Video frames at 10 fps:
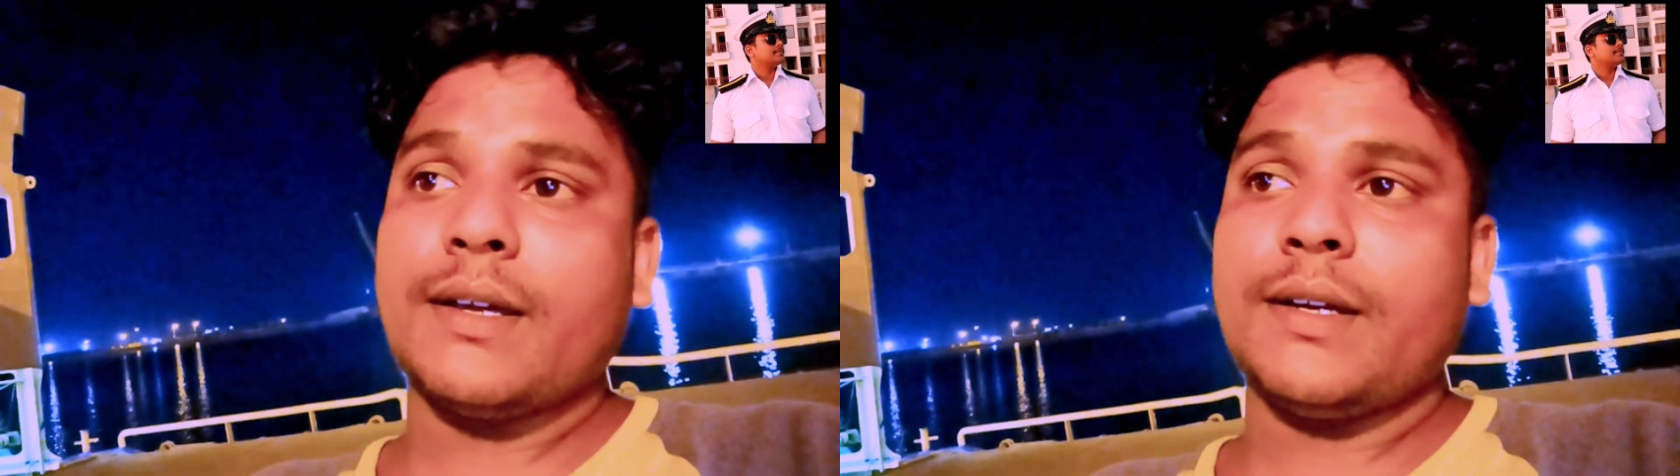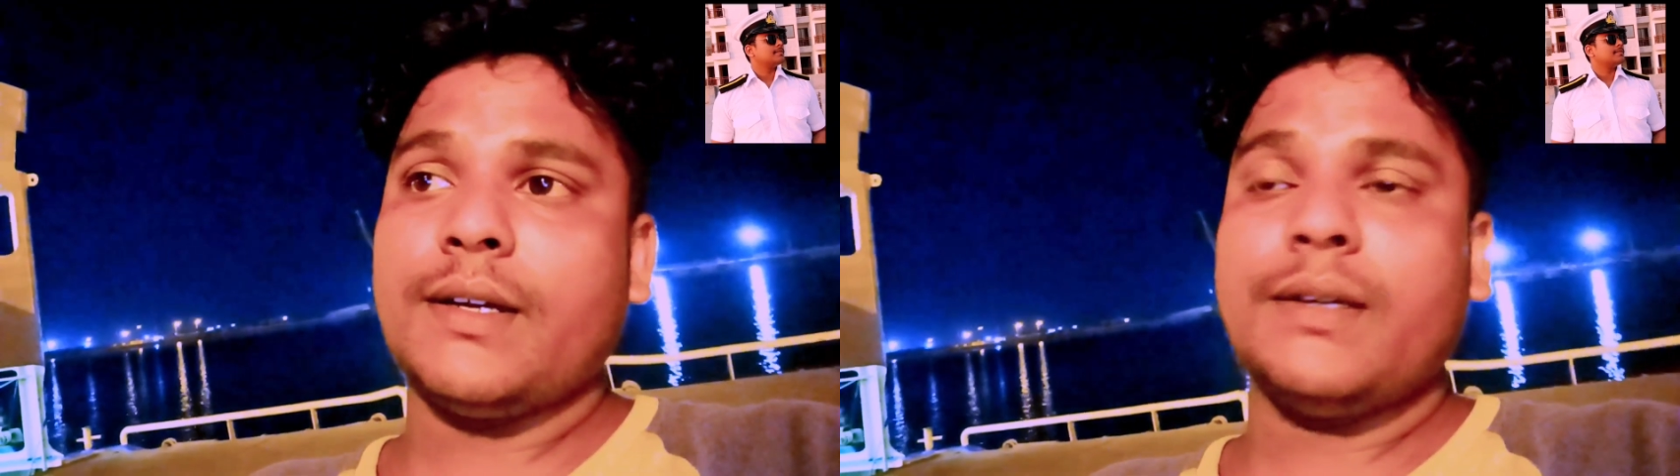
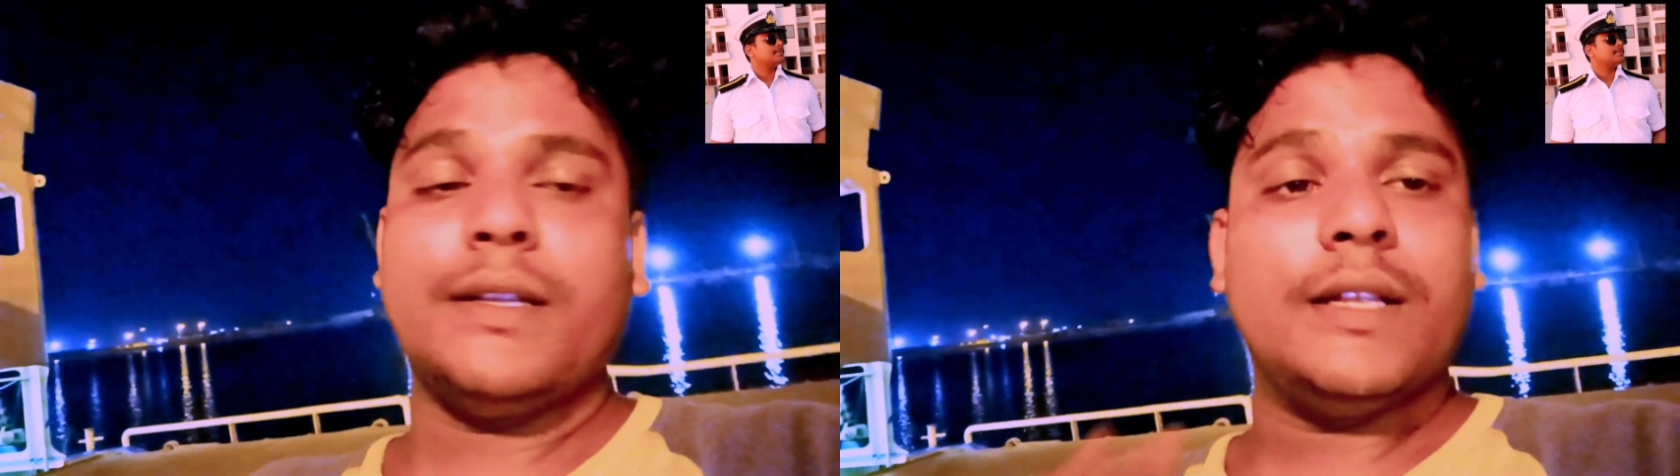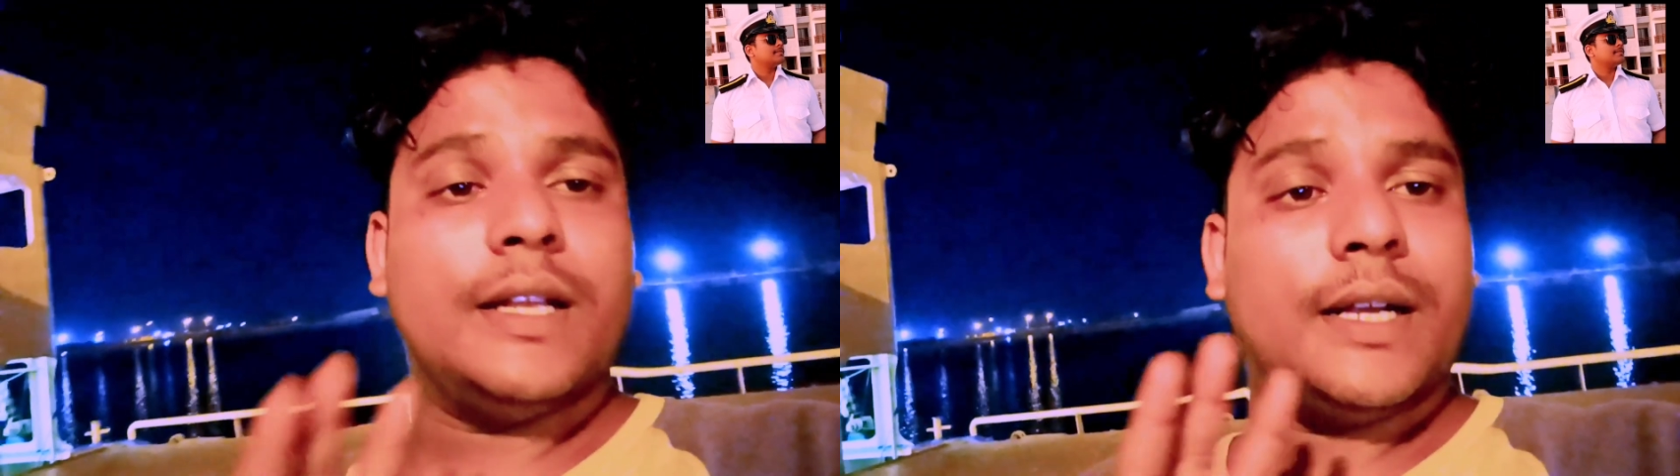
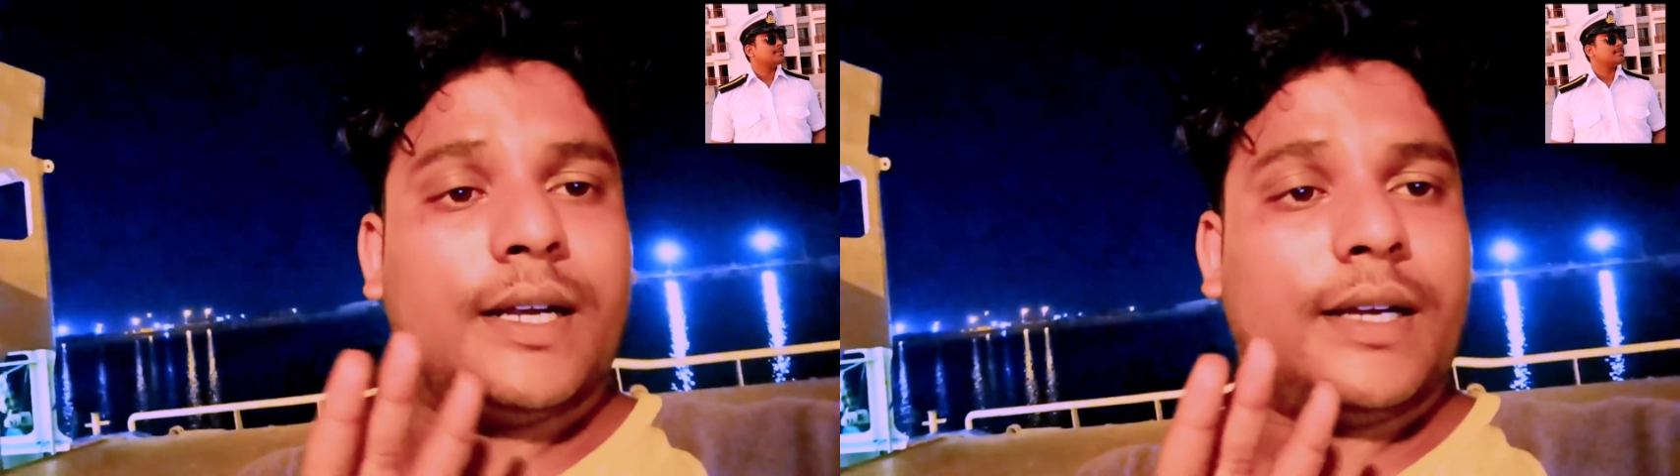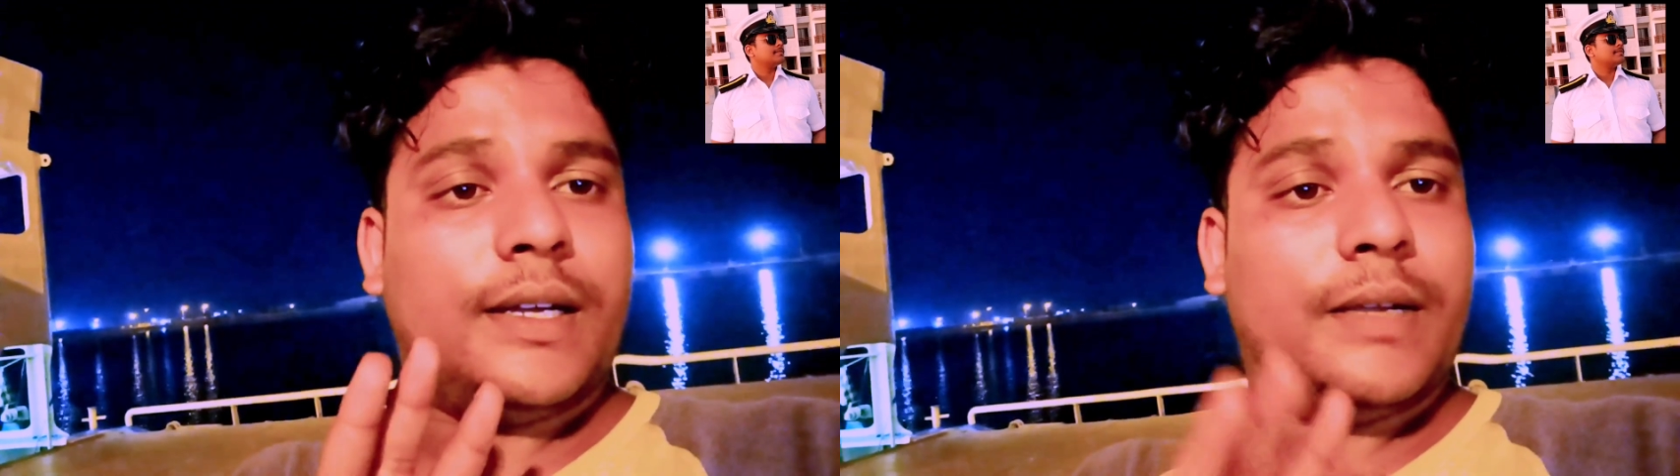
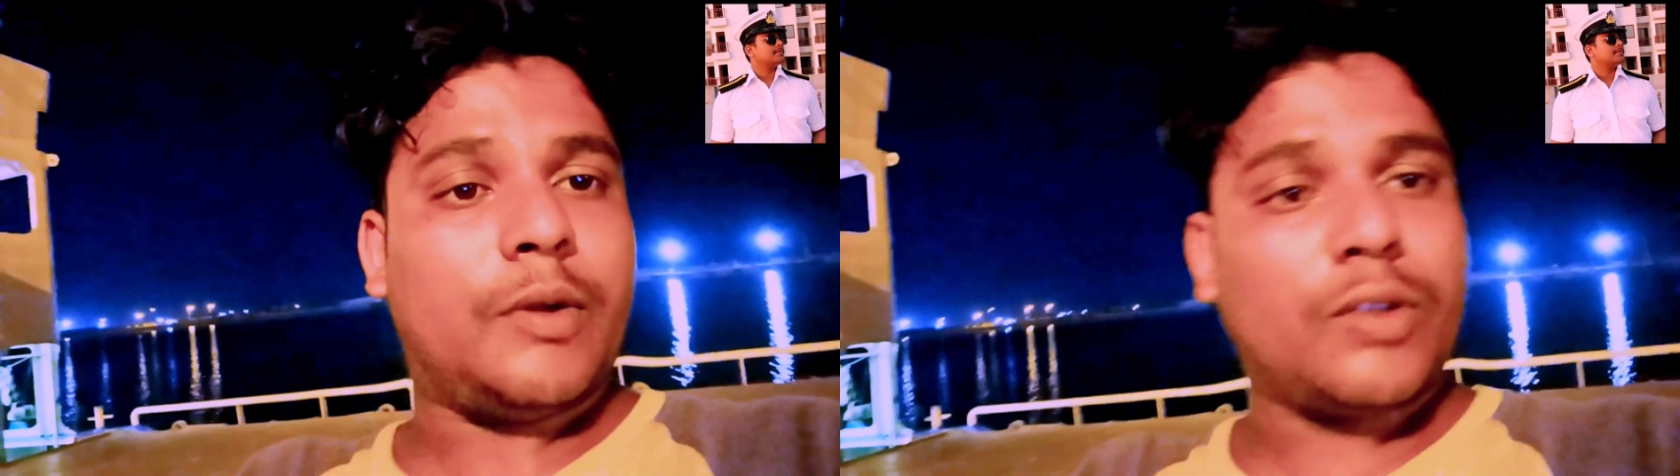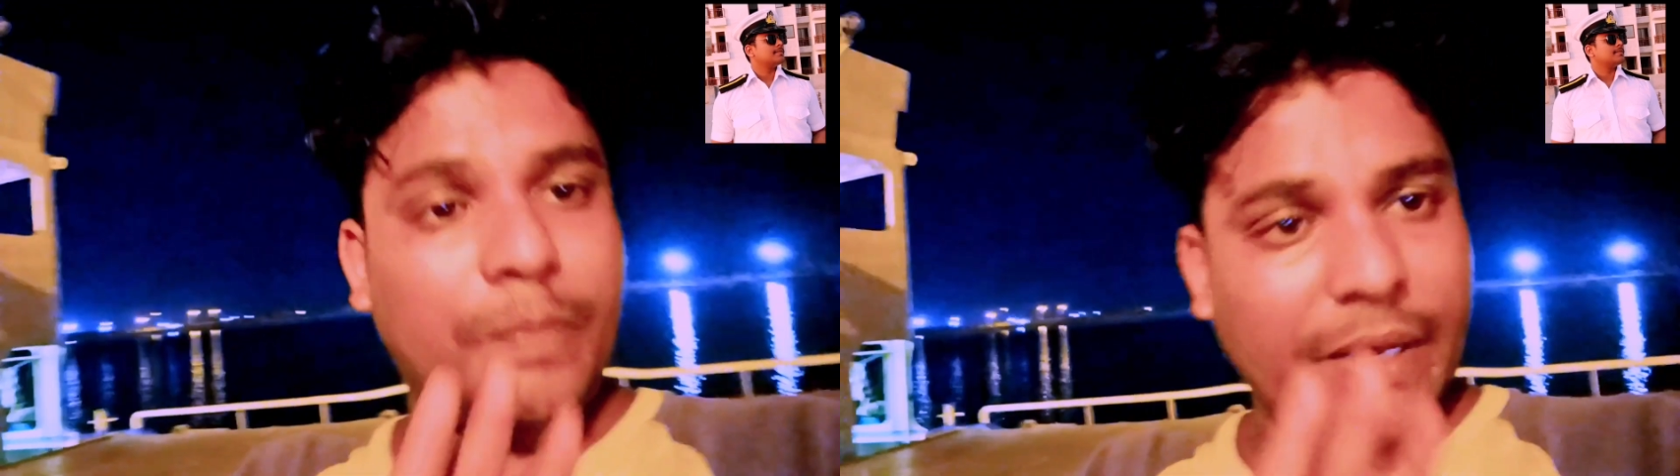
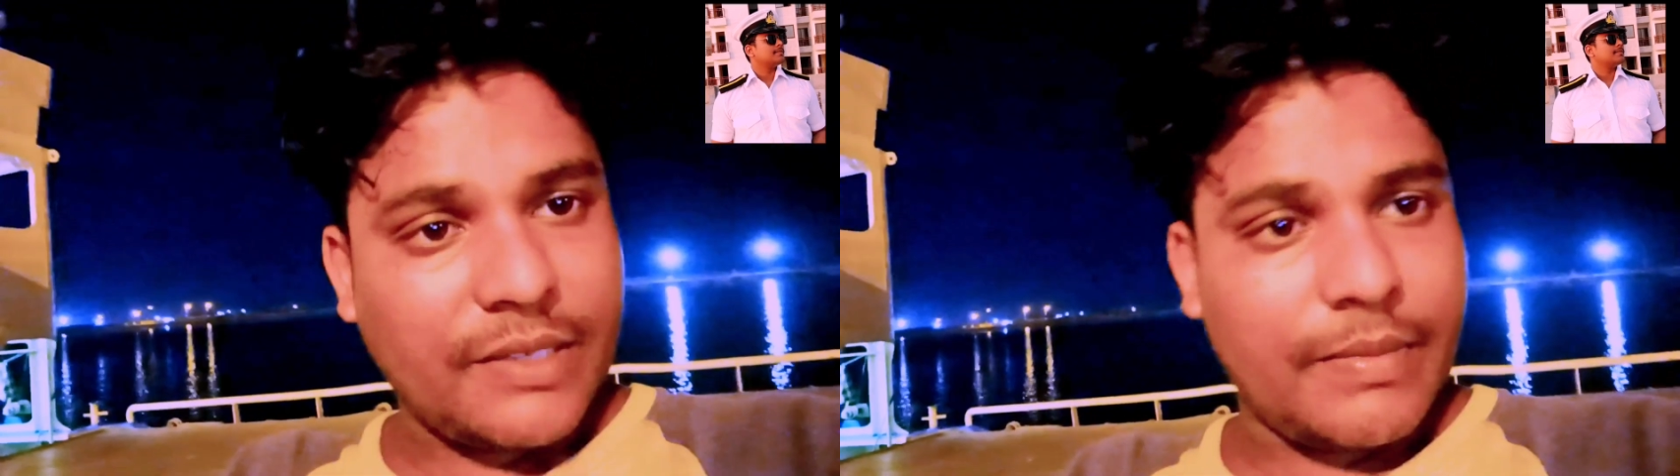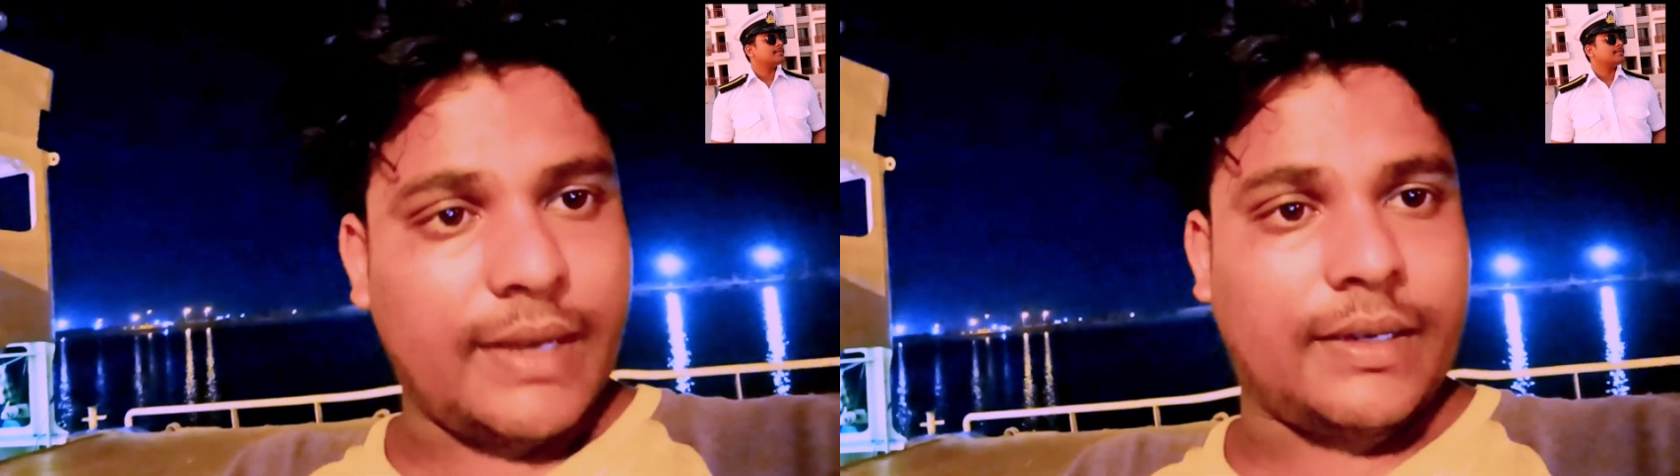about the
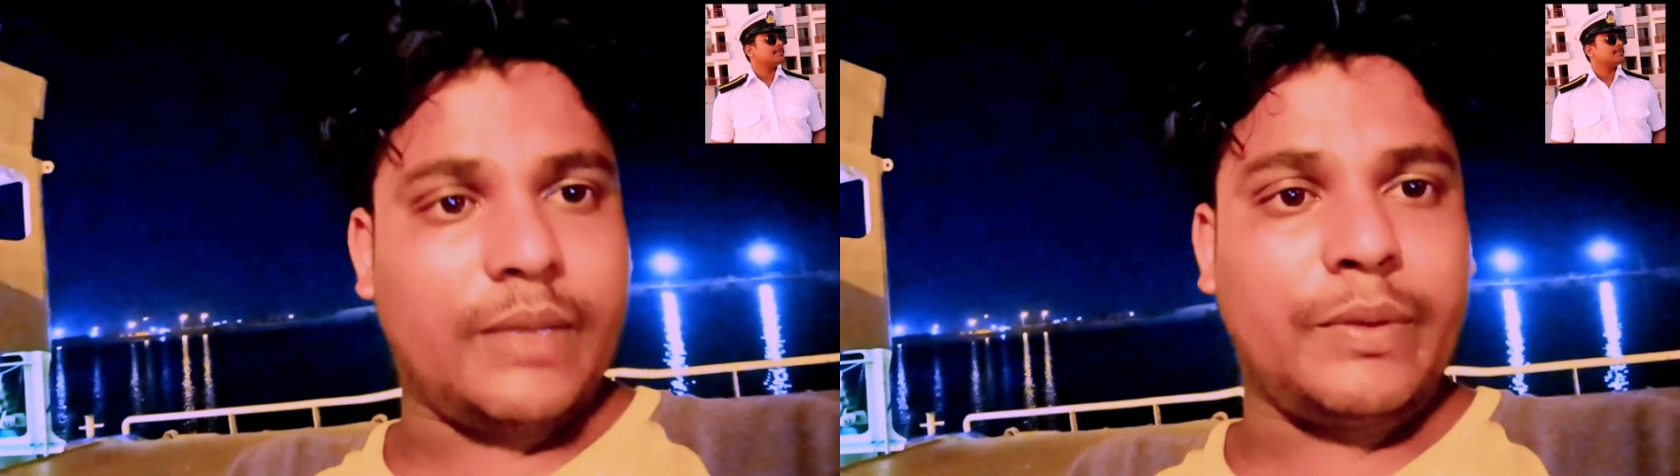placement.